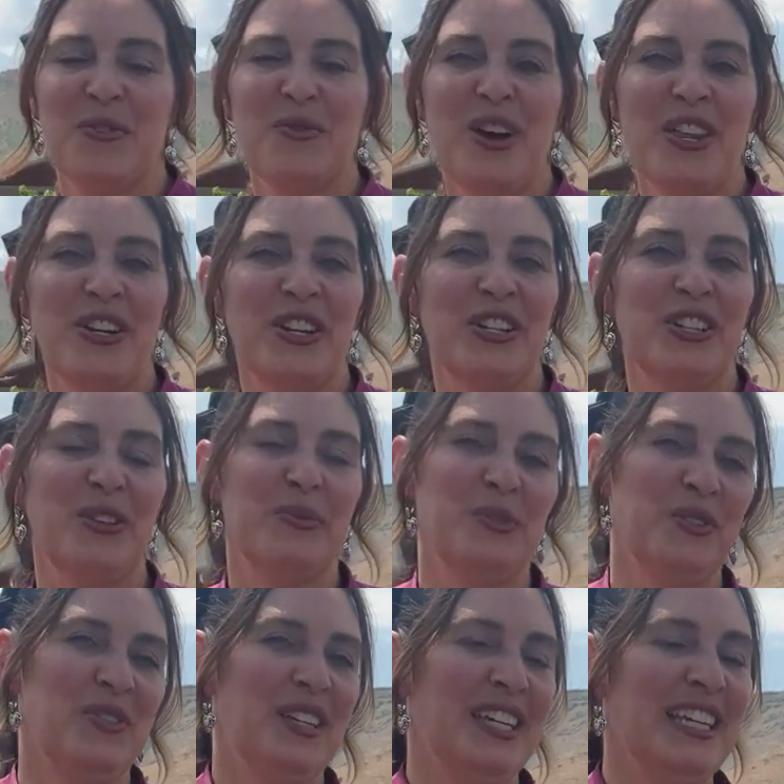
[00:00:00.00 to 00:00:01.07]
Whether you're
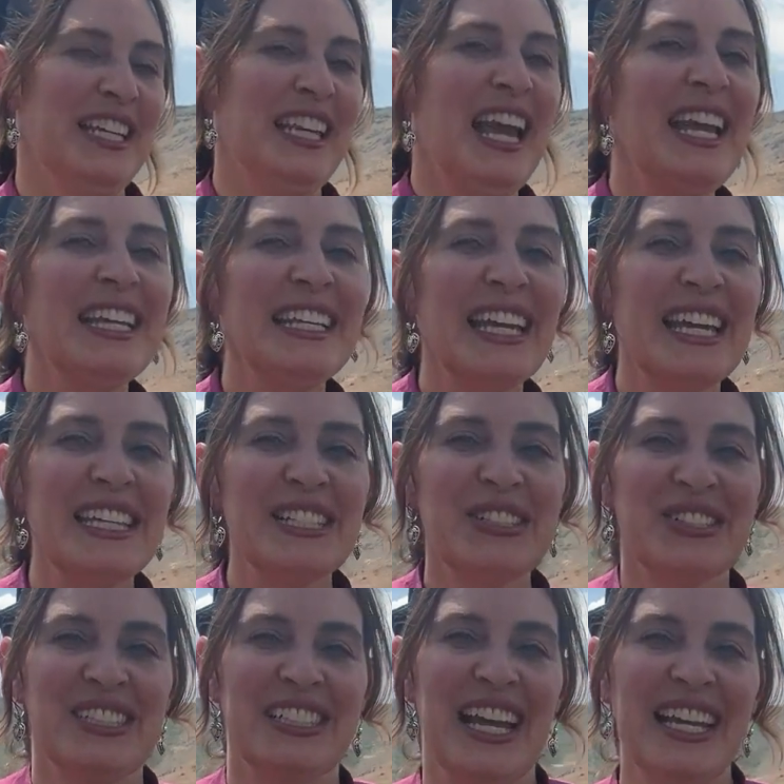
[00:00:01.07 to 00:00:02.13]
moving in 9 days
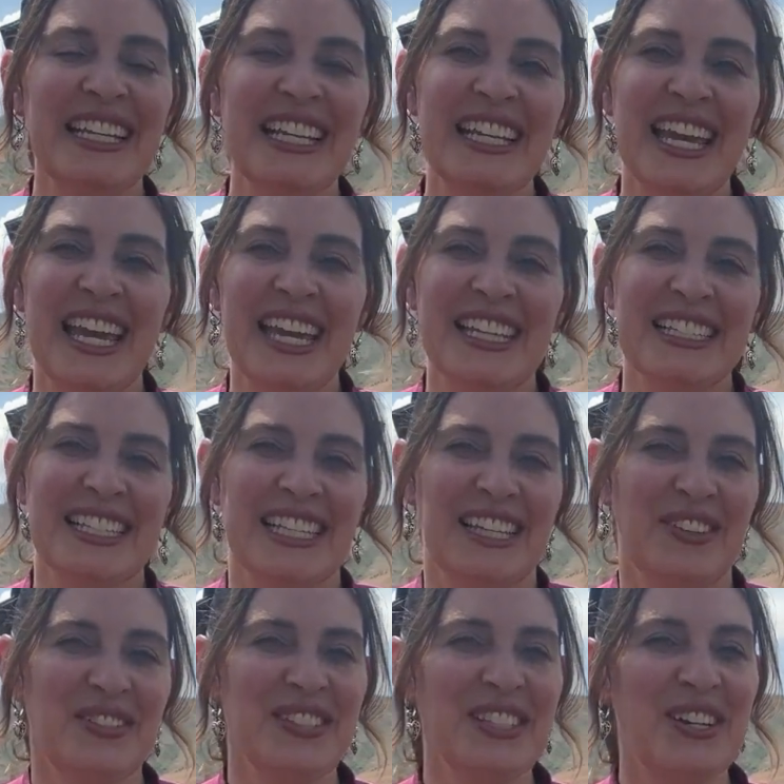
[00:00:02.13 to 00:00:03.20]
or 90 days,
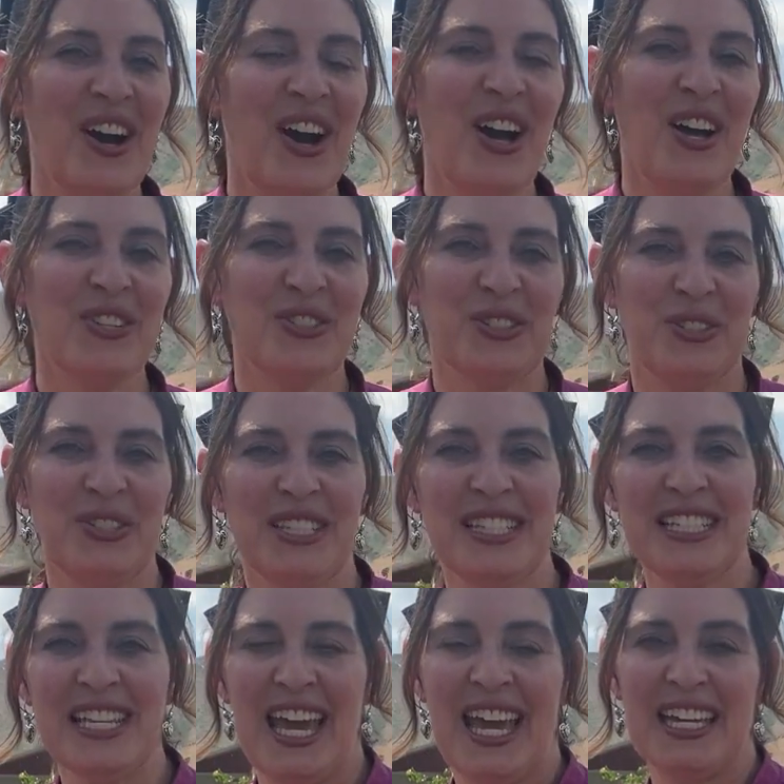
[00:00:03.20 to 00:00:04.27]
give us a call, shoot us
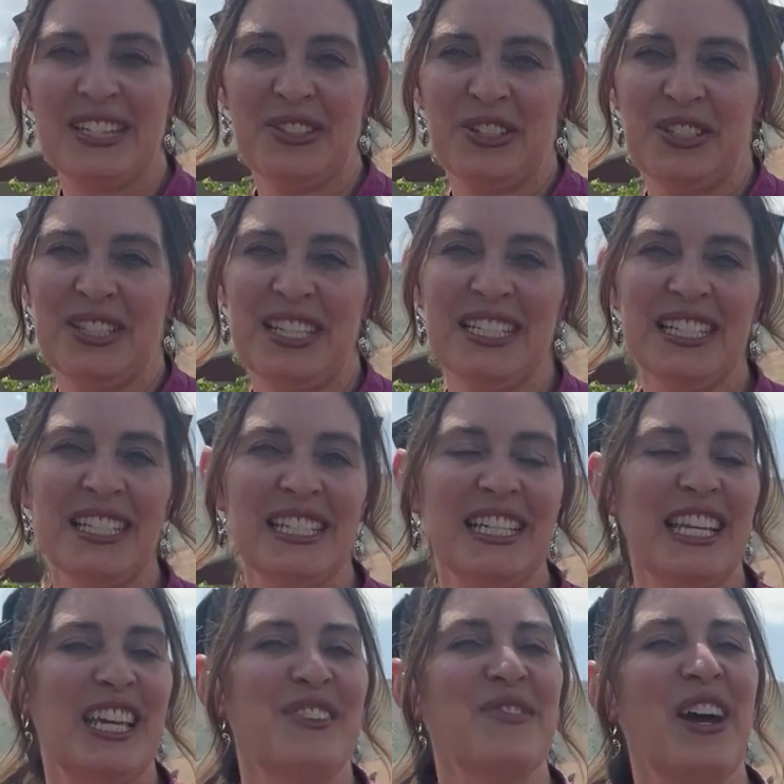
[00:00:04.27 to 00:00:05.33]
a text, or send us an
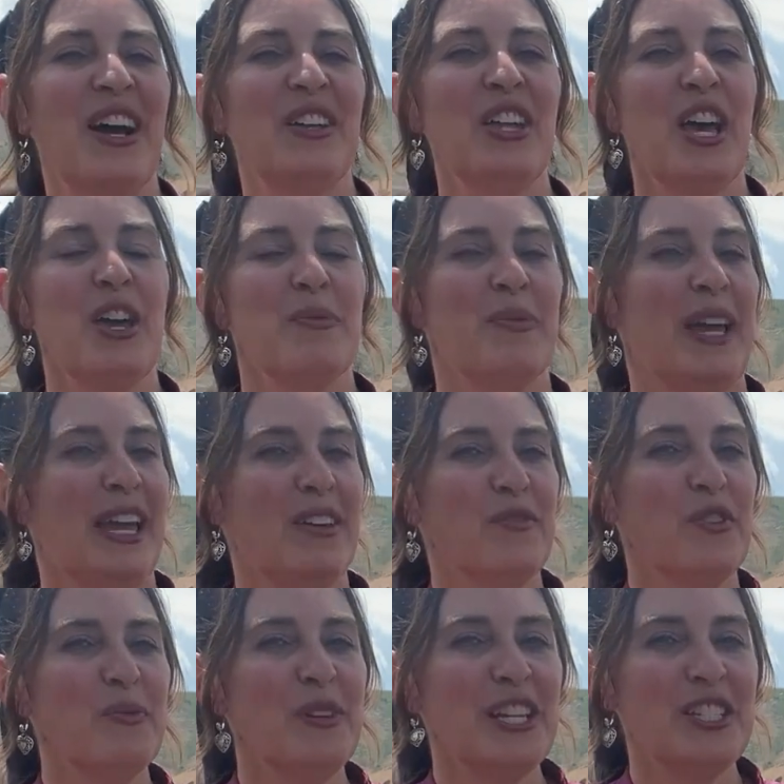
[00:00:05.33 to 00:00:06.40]
email. My
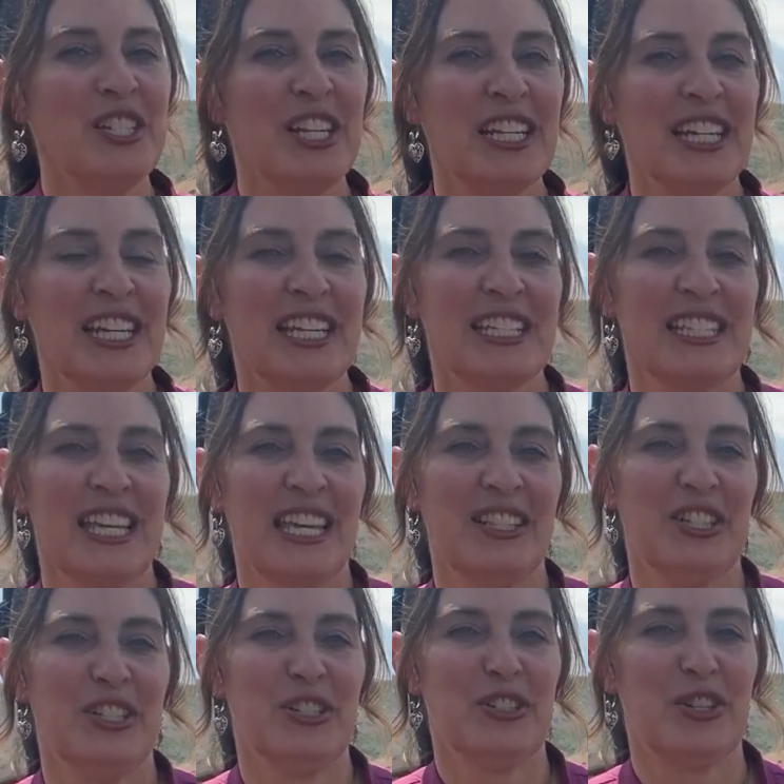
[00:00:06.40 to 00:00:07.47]
information is
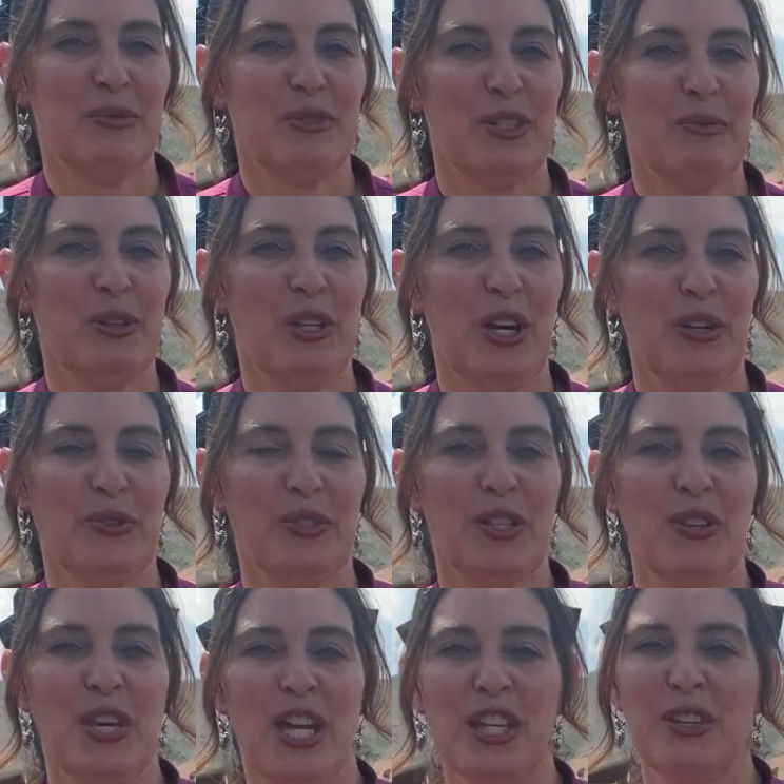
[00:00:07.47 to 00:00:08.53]
in the description below
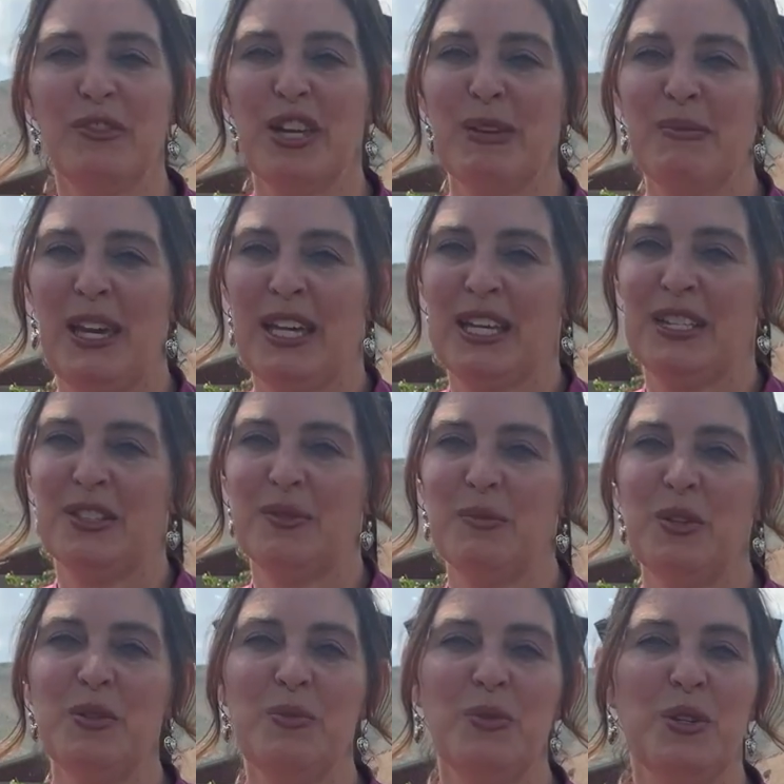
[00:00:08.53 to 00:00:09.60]
so that you can make a
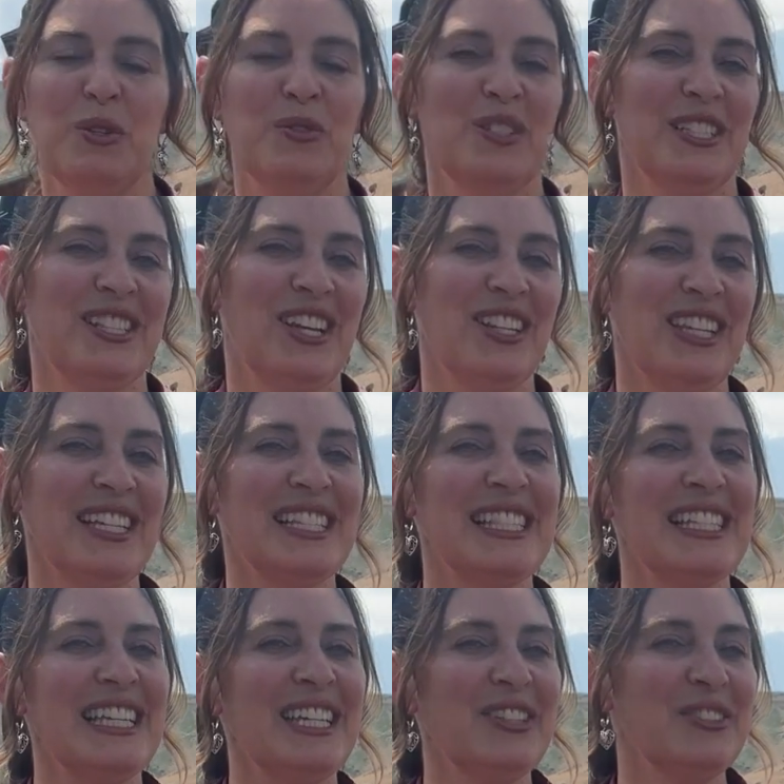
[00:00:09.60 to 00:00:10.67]
smooth move to Salt Lake
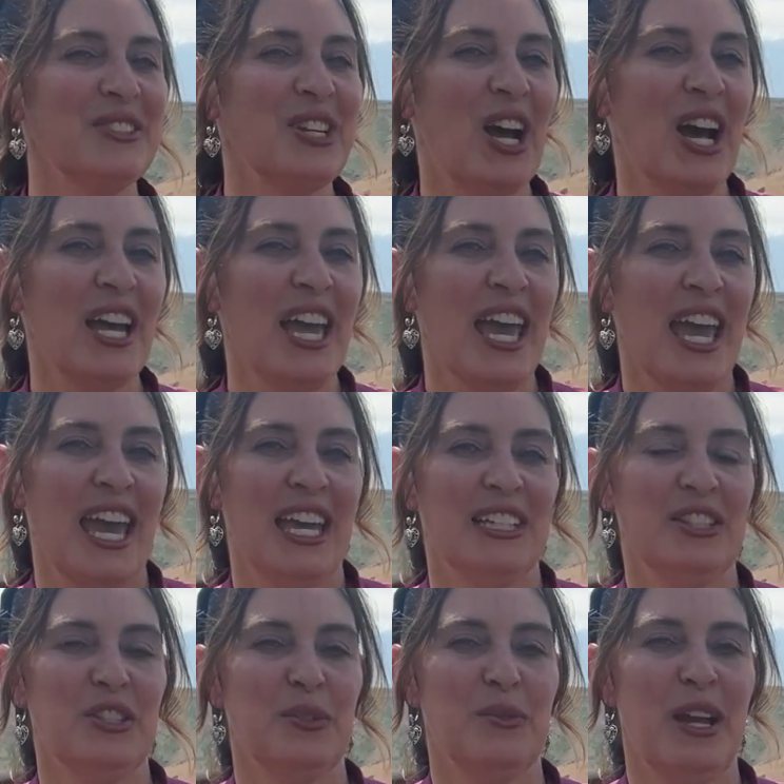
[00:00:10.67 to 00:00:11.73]
City, Utah
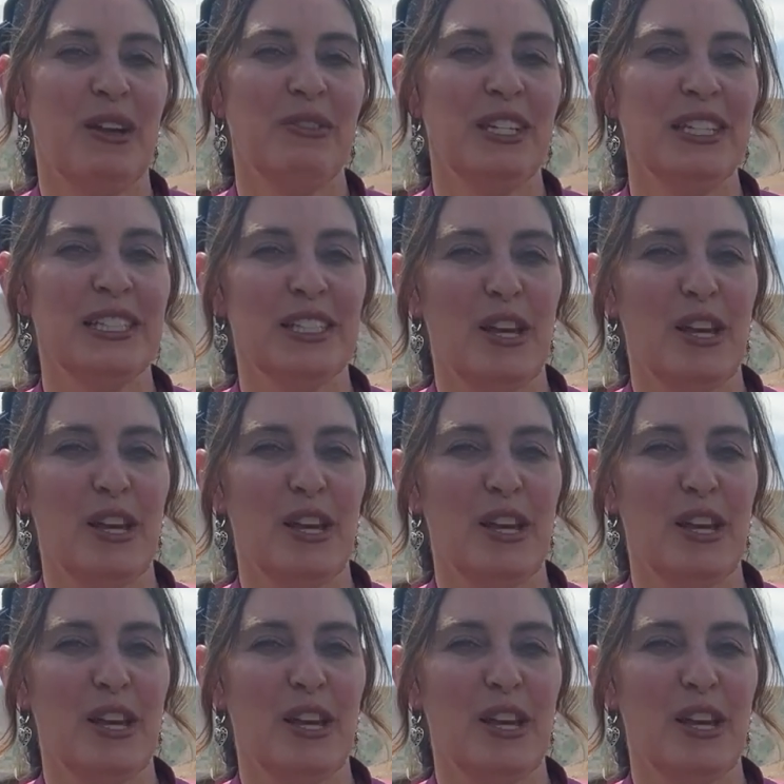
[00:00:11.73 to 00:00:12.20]
and surrounding